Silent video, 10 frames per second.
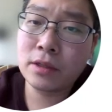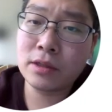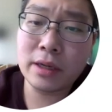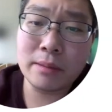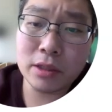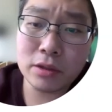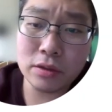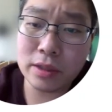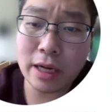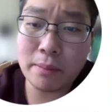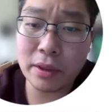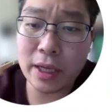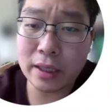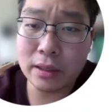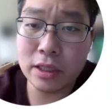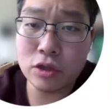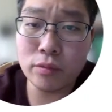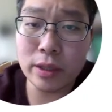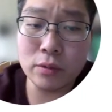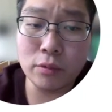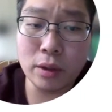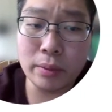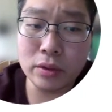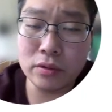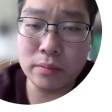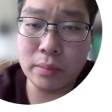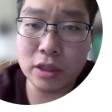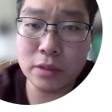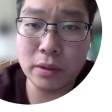Sorry, I'm just using hypothetical situation 1.2 parts per